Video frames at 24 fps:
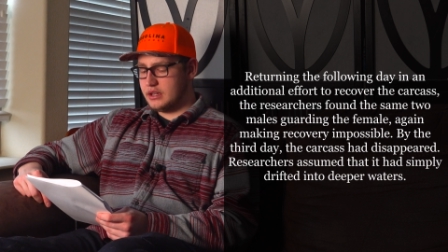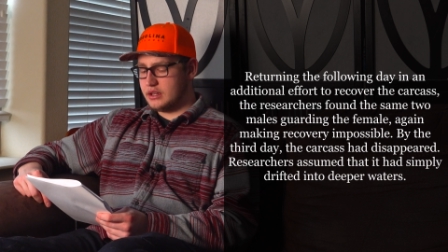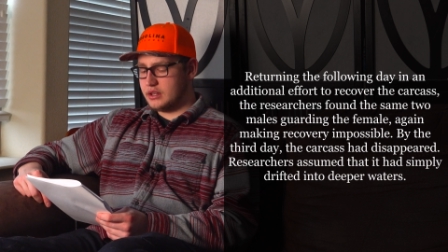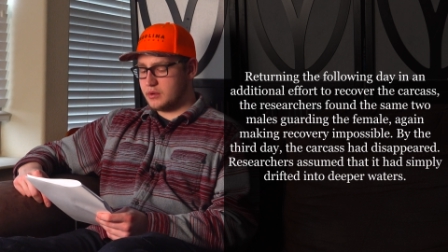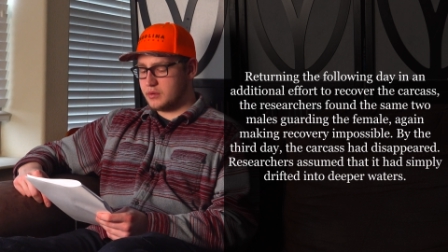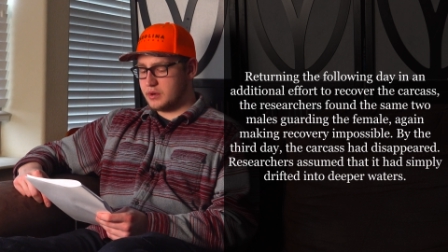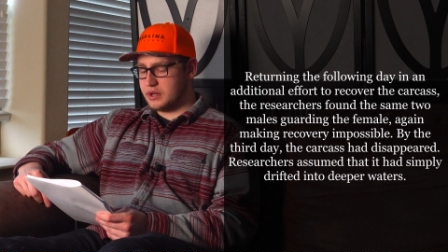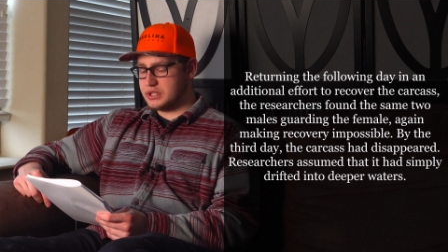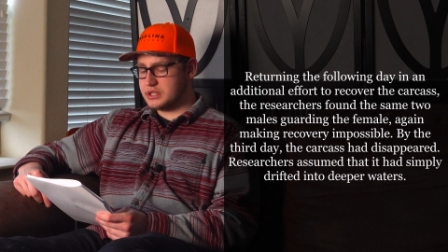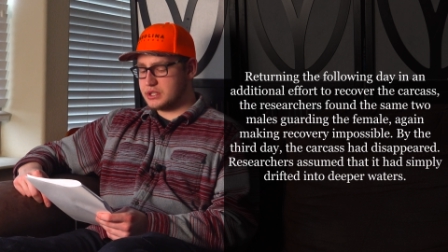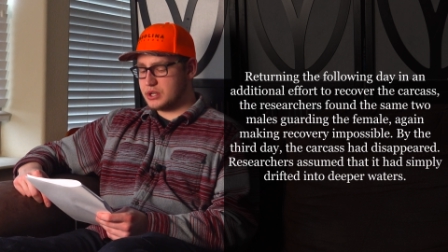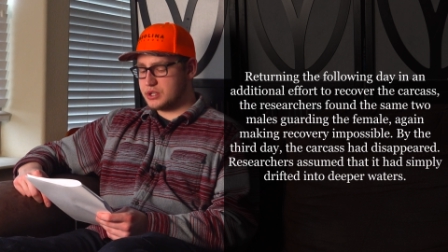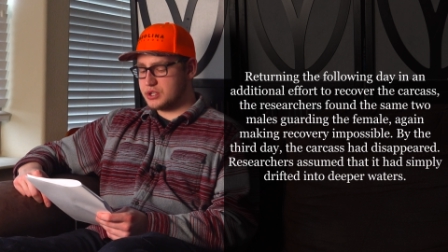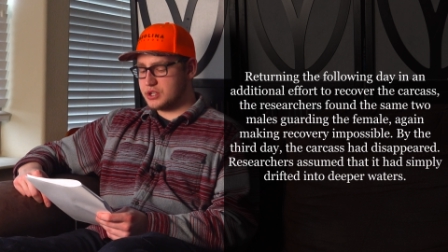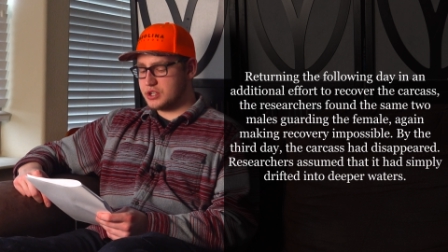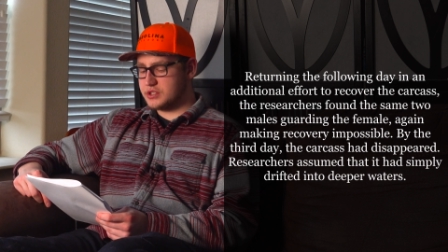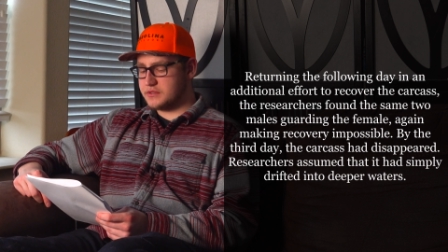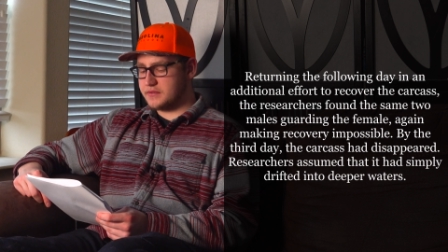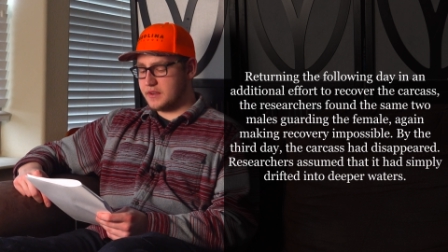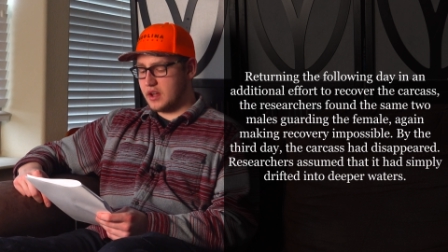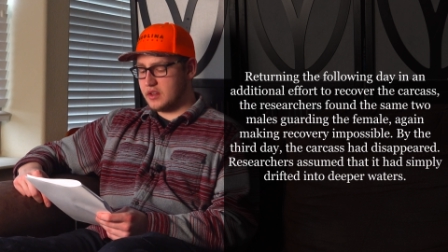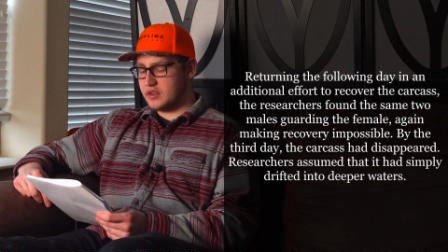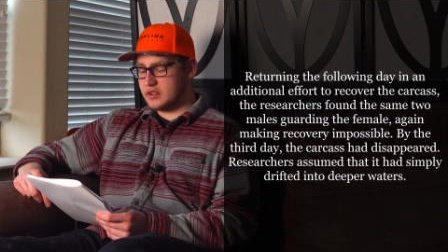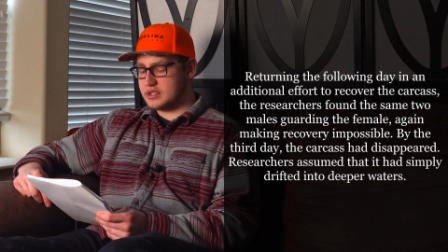the researchers
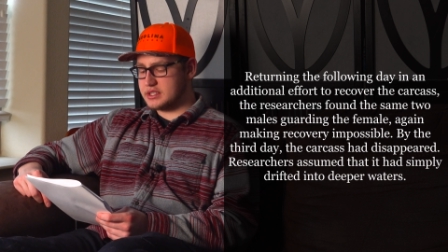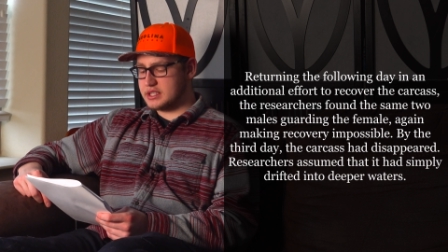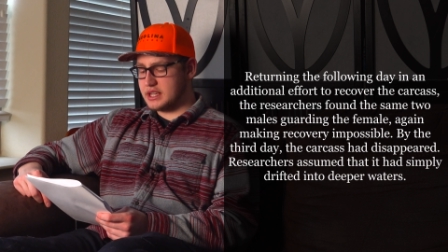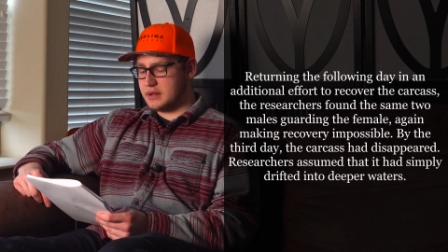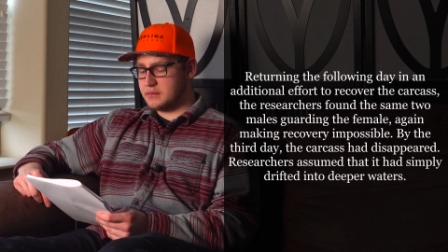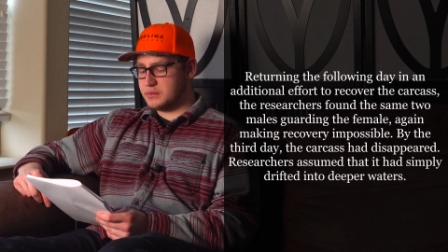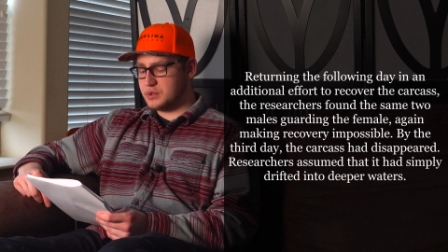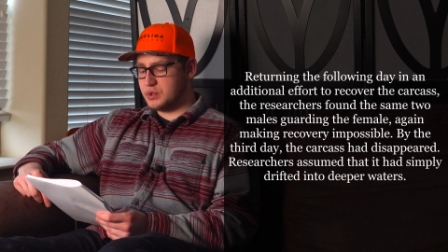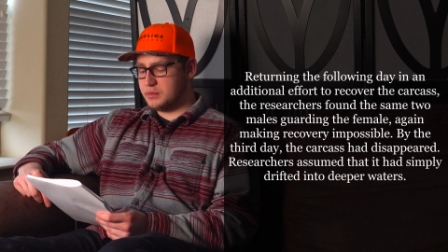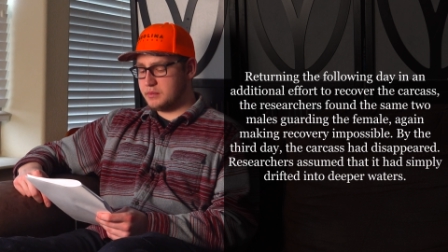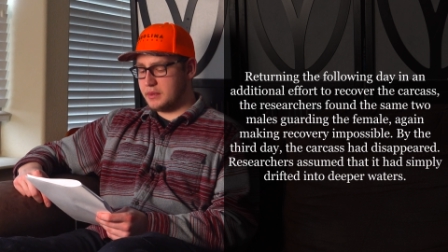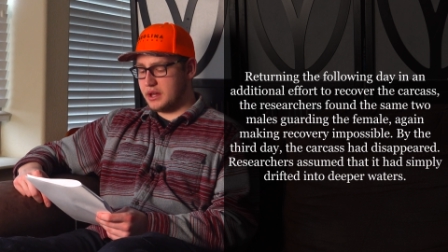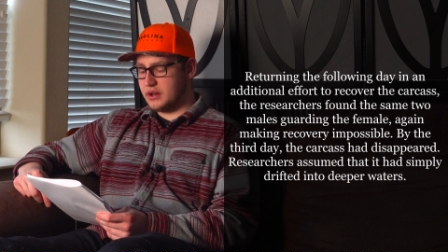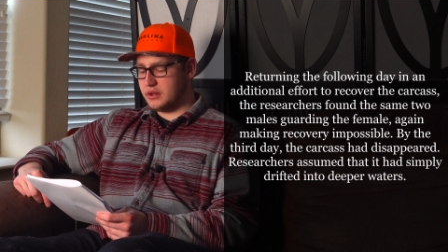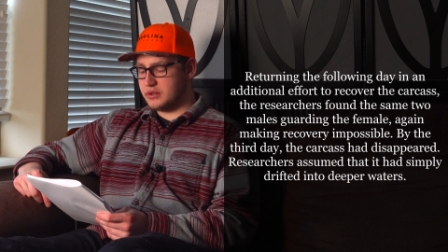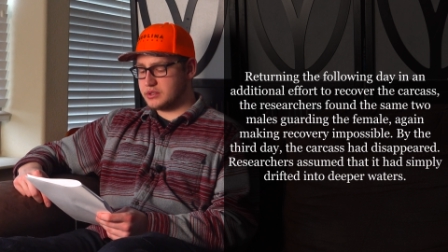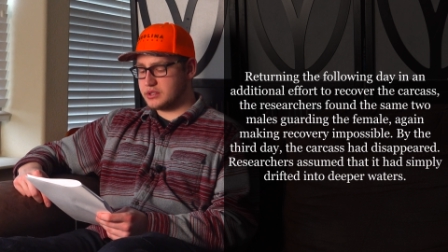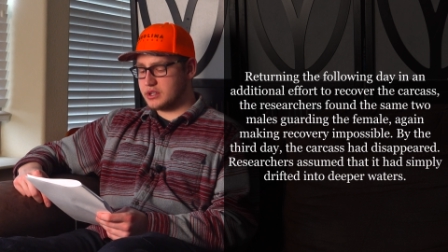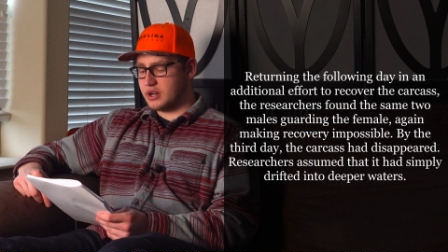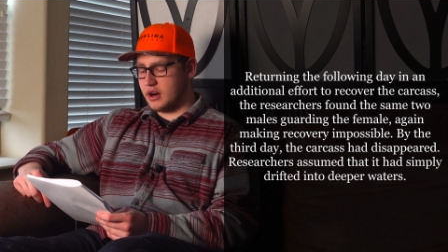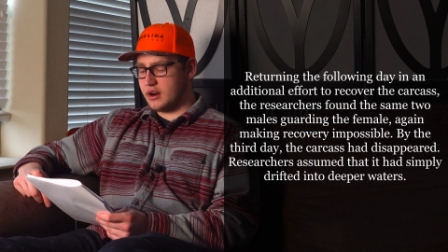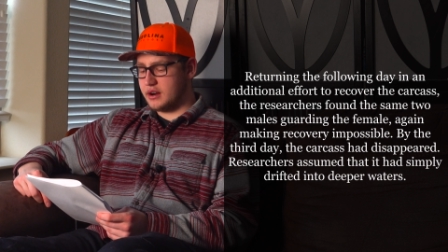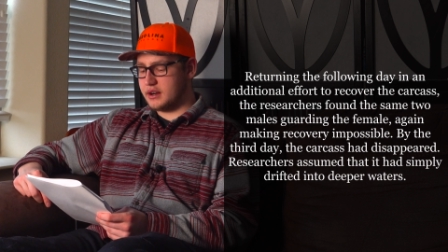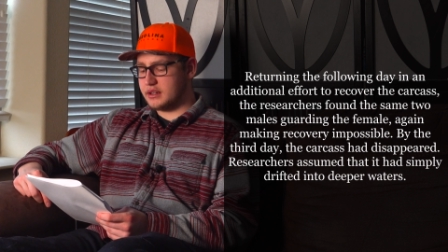found the same 2
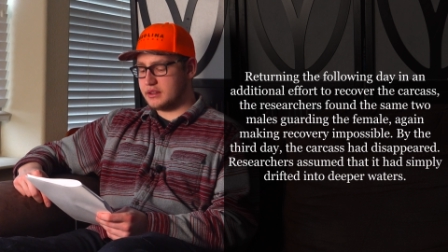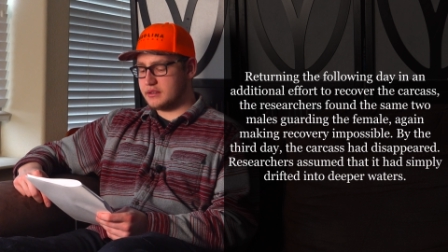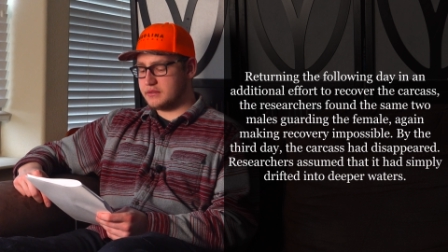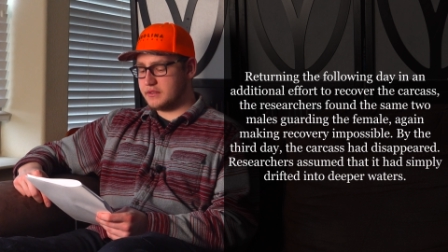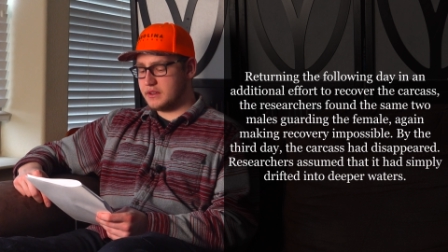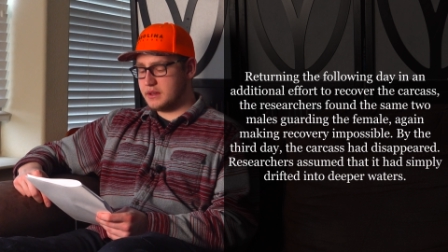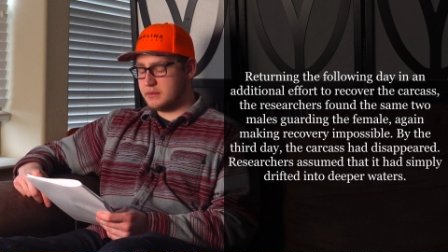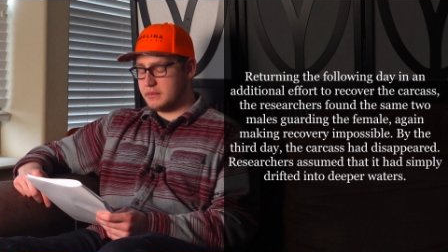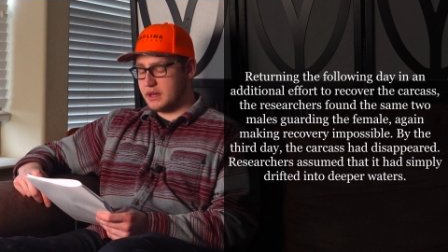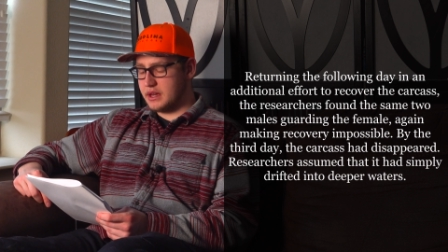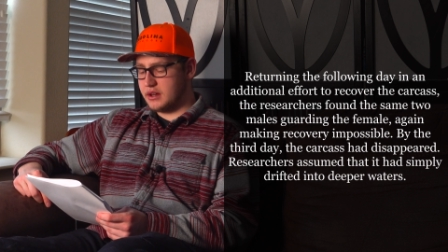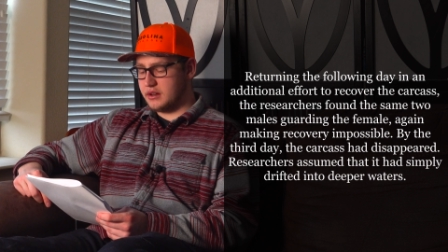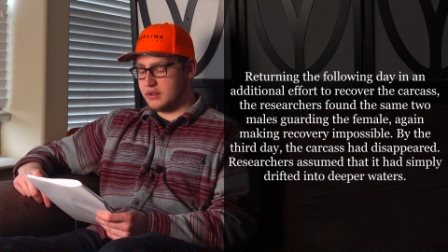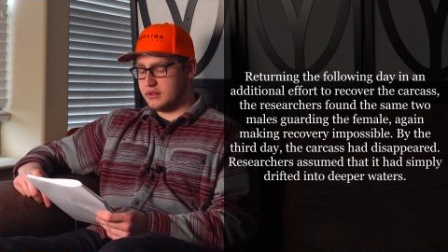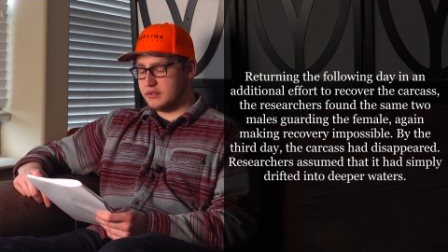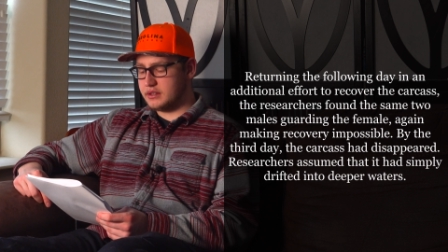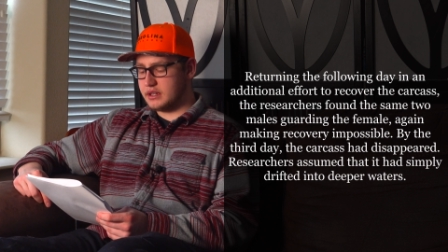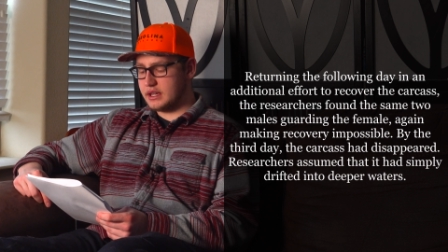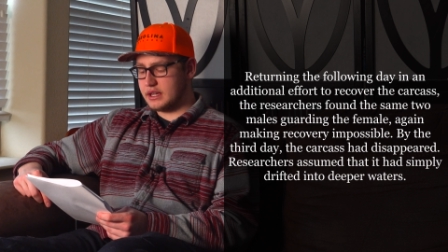males guarding the female,